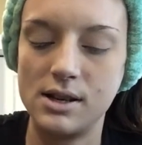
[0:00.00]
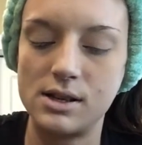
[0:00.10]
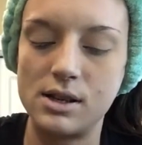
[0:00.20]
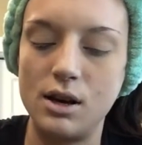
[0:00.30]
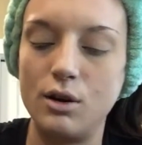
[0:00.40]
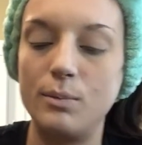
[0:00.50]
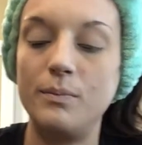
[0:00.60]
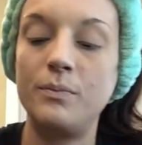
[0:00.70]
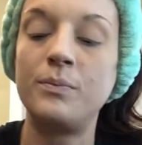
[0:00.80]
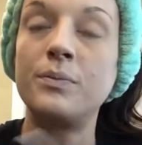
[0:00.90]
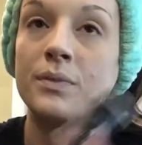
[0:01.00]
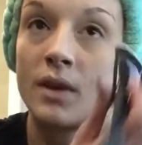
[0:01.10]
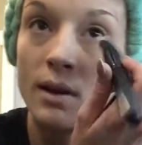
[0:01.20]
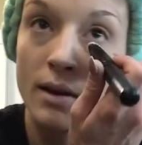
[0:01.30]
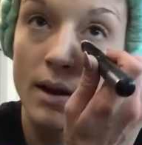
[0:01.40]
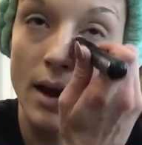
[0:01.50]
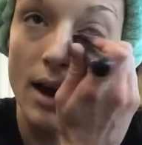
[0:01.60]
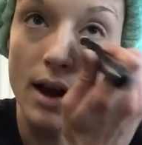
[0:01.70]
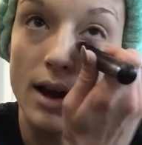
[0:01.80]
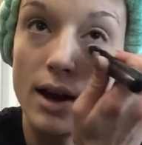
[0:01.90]
So
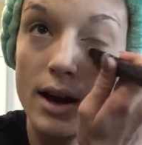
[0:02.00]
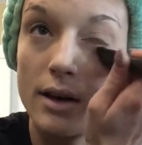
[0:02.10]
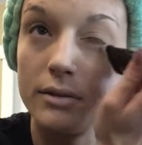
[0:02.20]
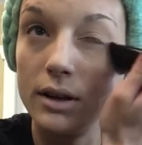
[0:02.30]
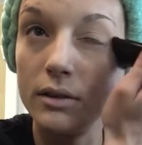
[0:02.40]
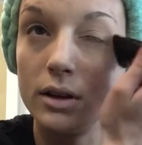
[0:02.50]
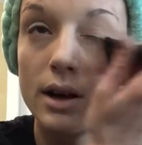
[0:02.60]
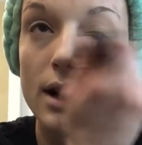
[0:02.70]
I have never